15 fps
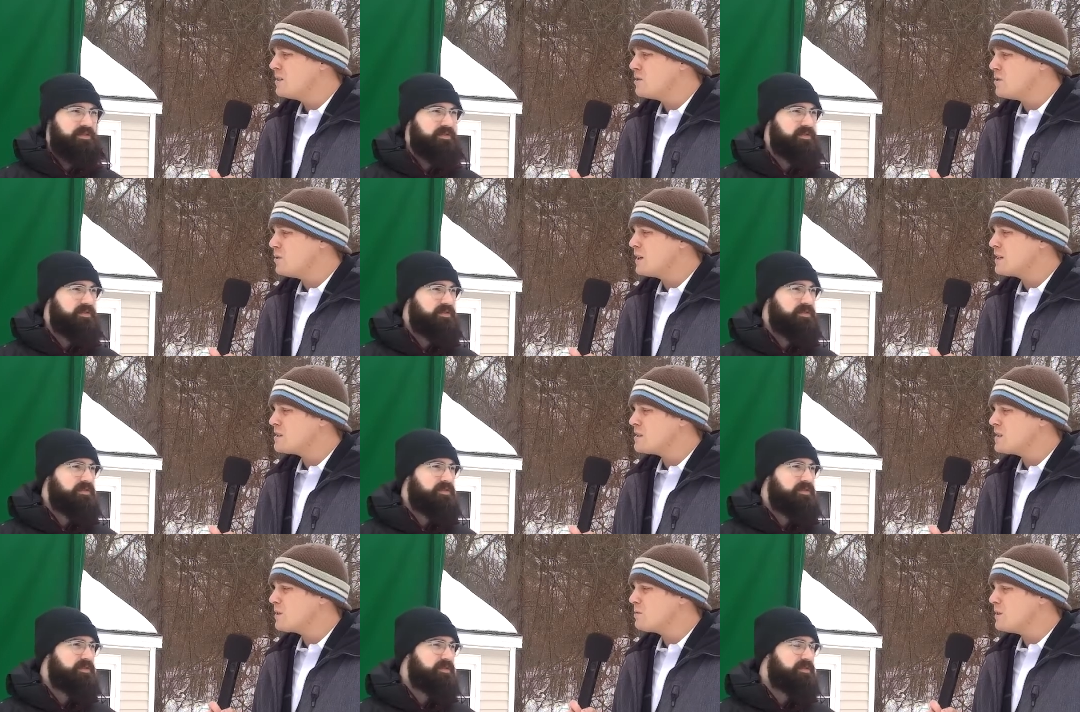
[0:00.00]
Speaker 1: you think it's
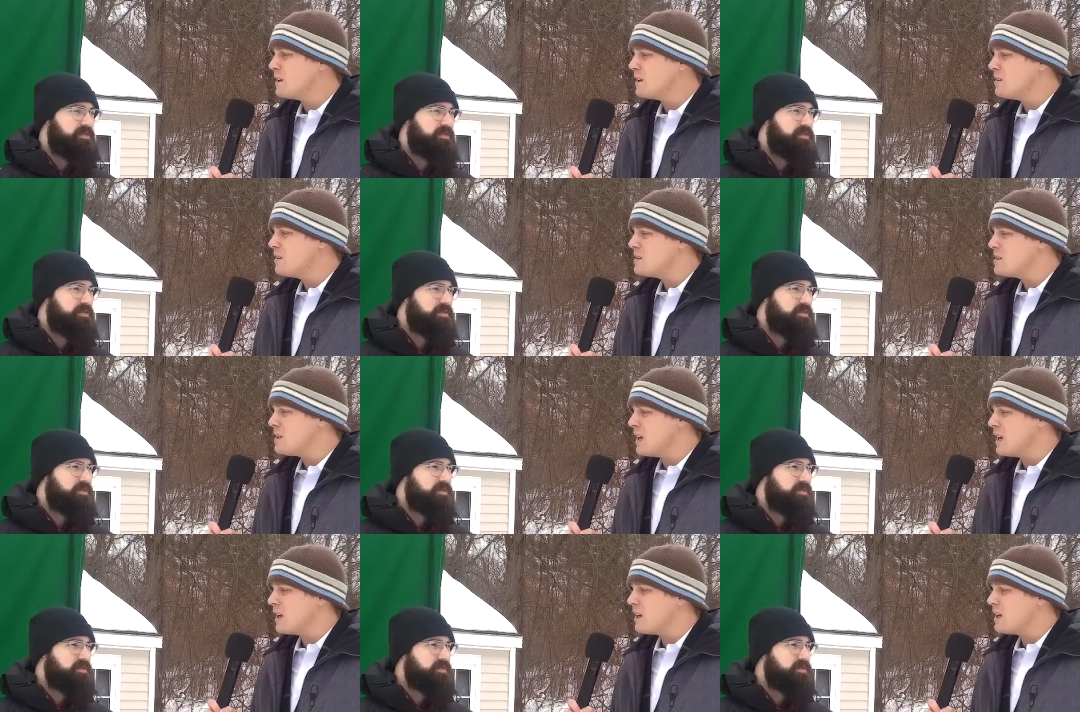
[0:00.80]
a little ridiculous?
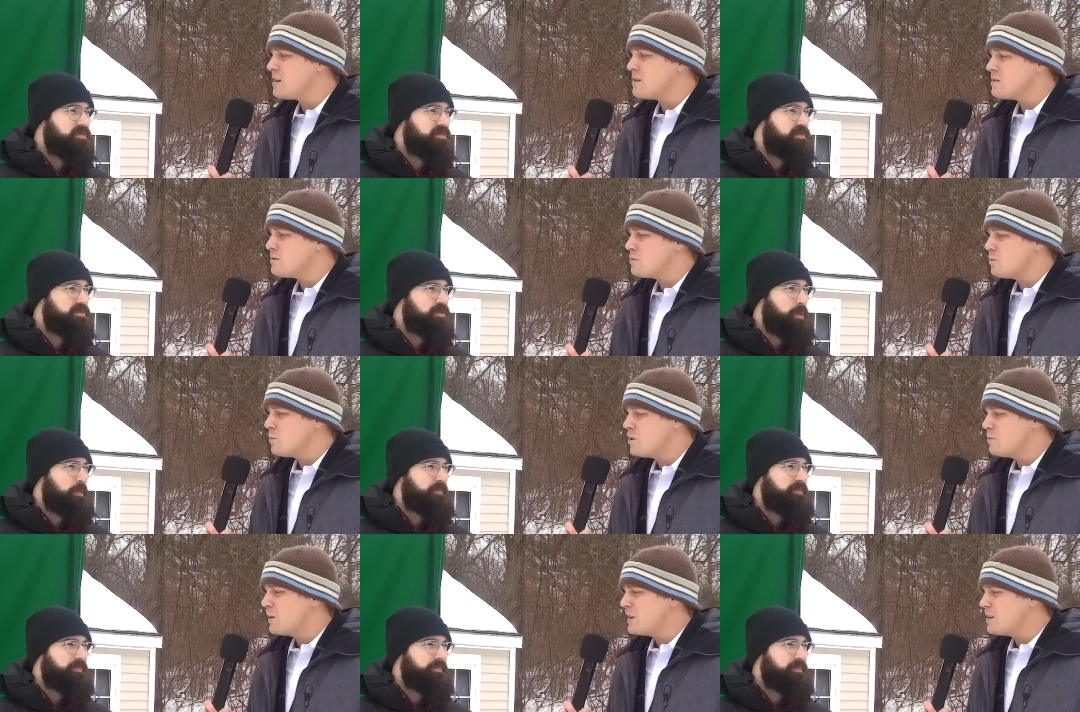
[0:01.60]
And what
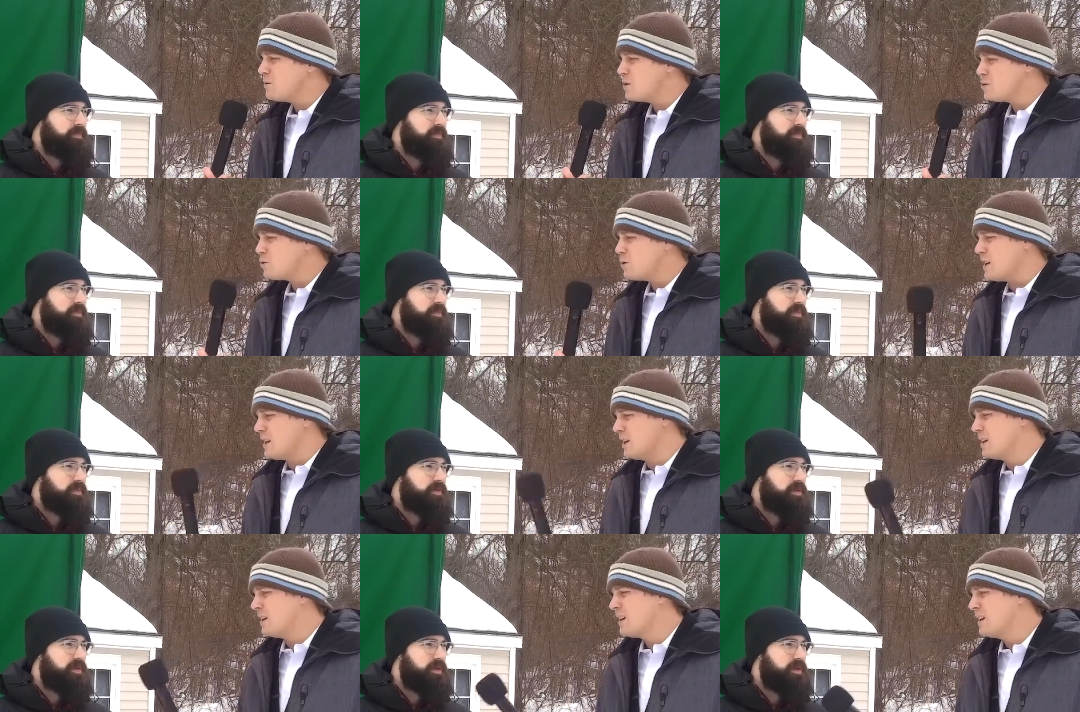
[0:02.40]
do you plan to do with the
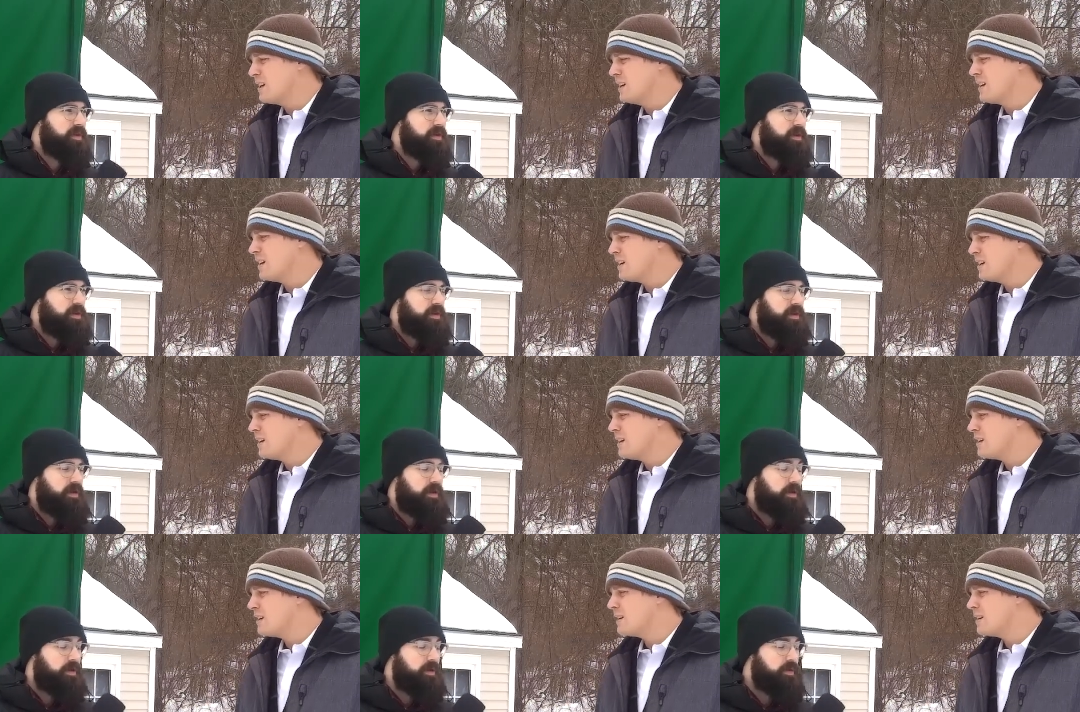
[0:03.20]
tree?
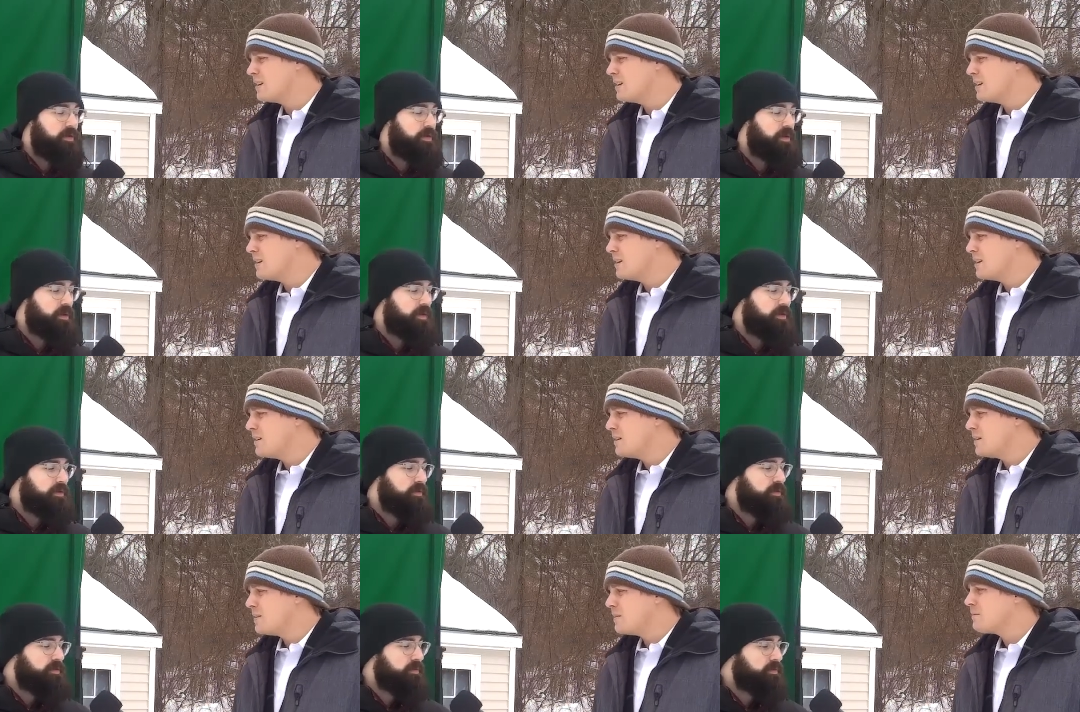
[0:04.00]
Speaker 2: Uh,
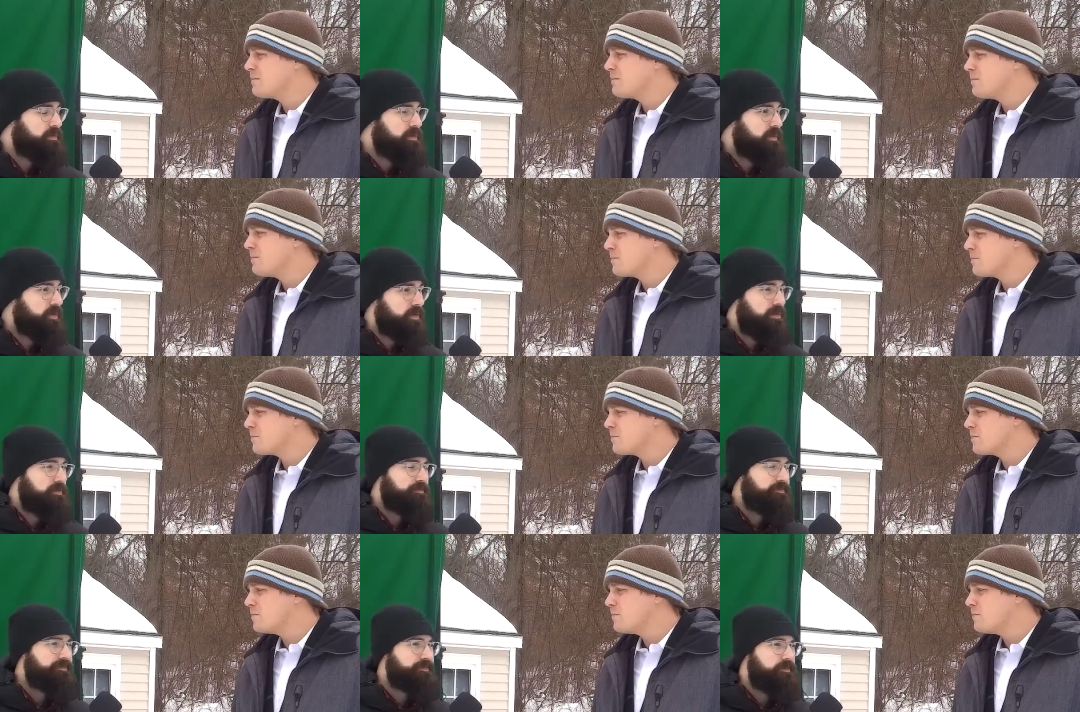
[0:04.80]
well,
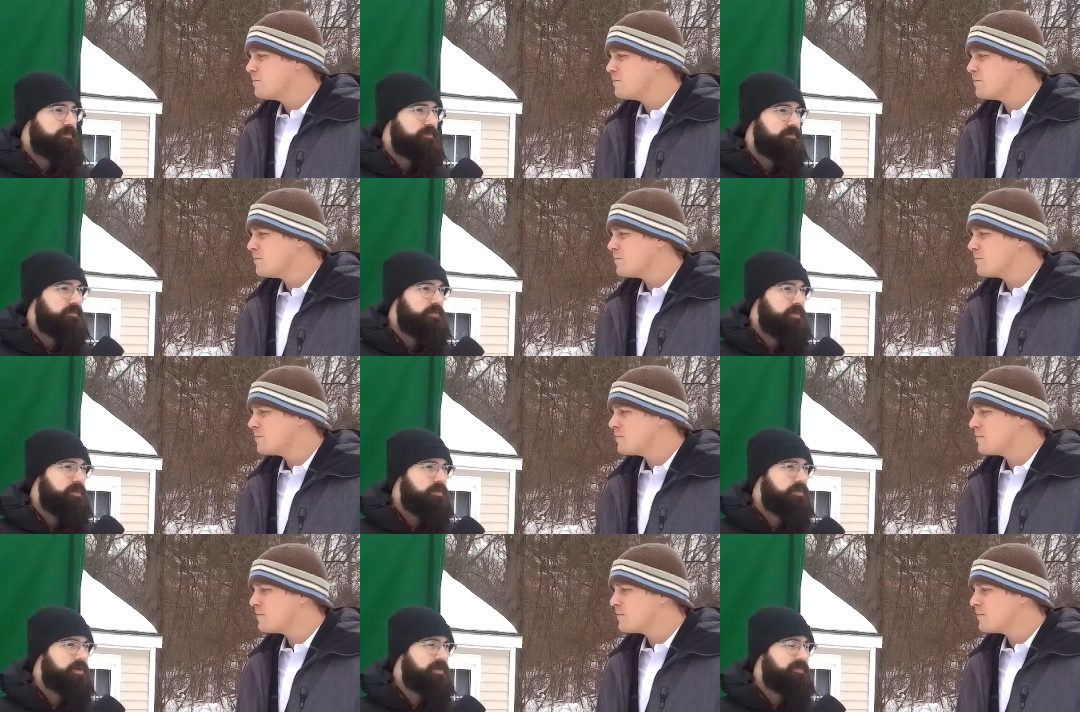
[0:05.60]
um,
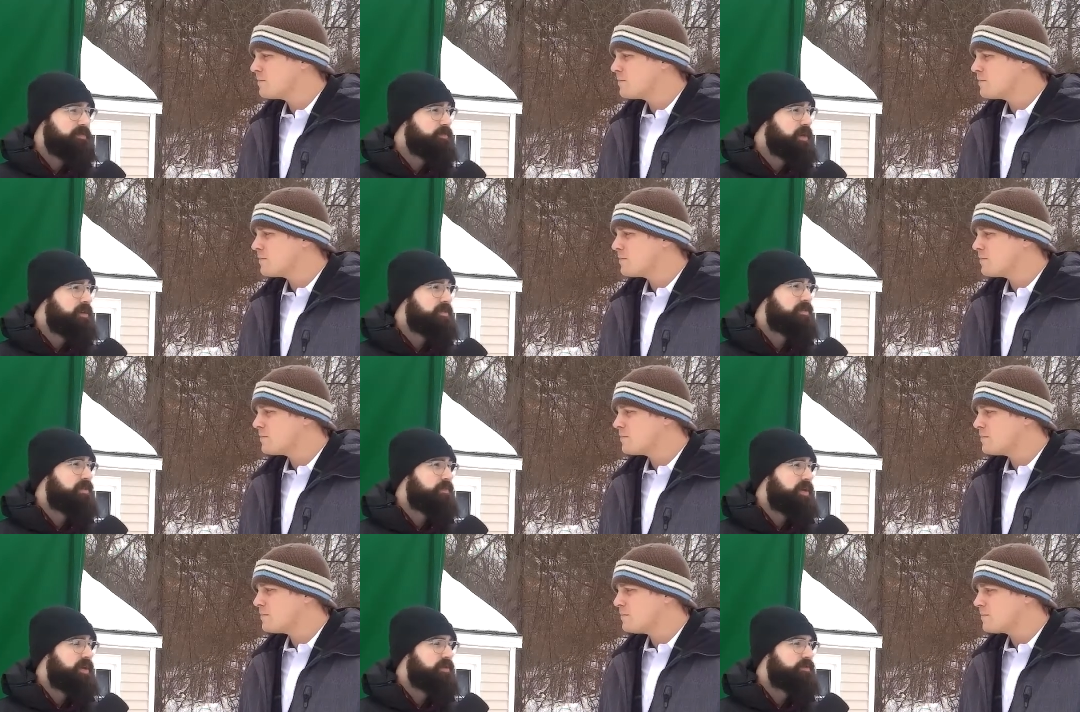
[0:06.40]
we have some lights in
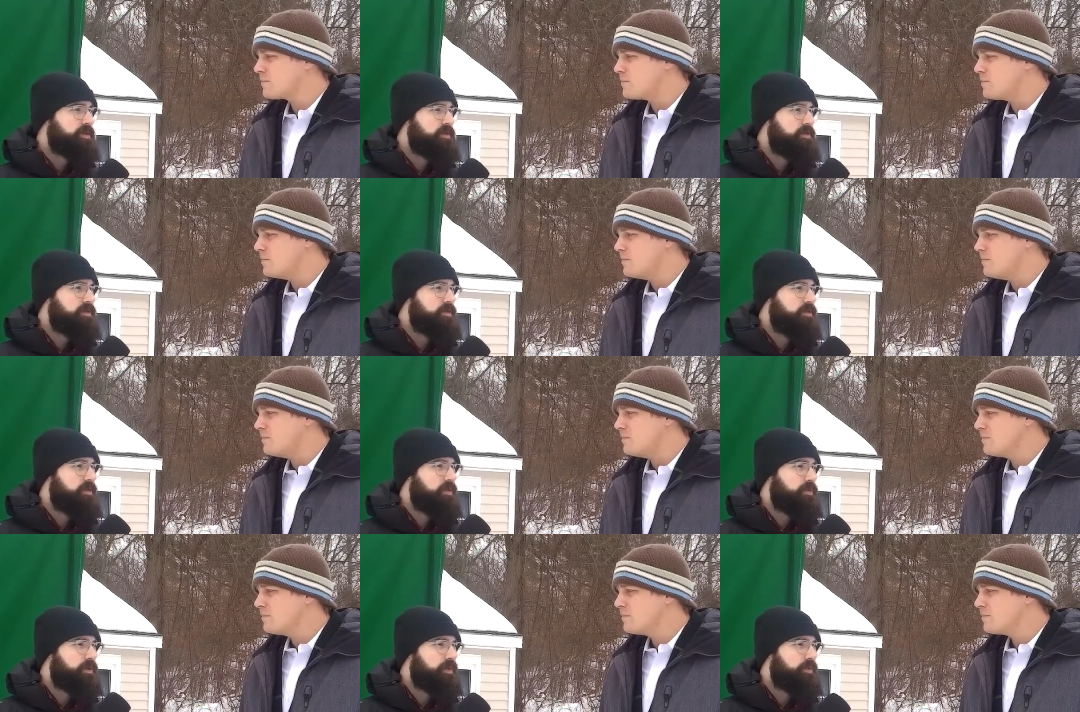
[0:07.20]
the basement,
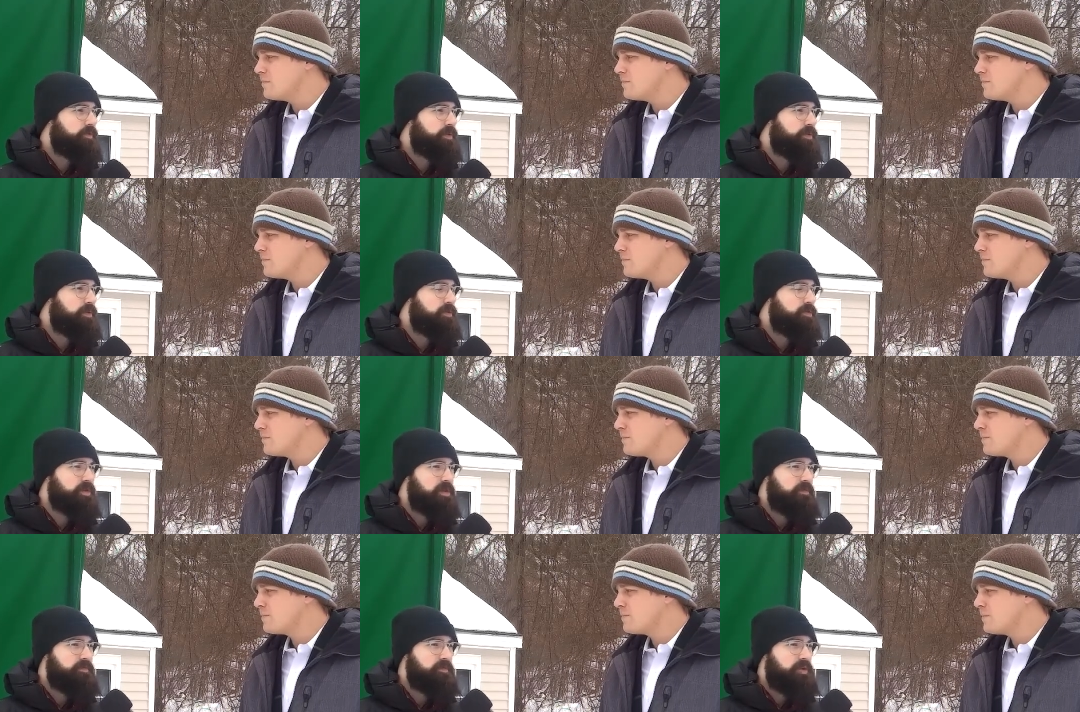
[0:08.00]
so we're gonna put those
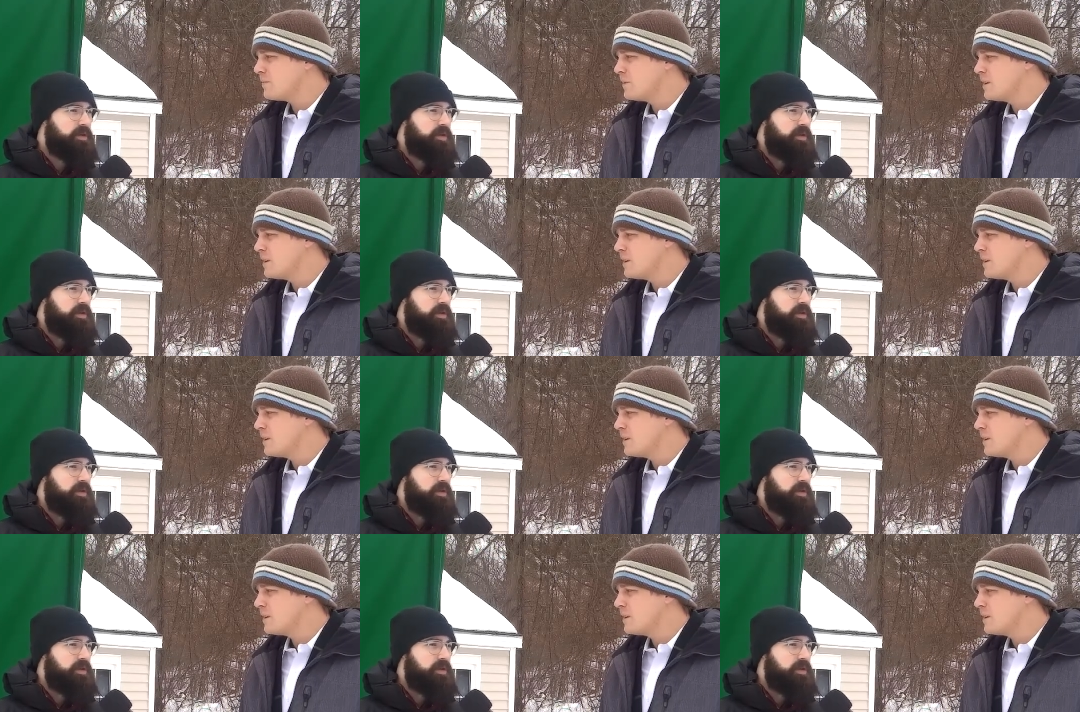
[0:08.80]
up.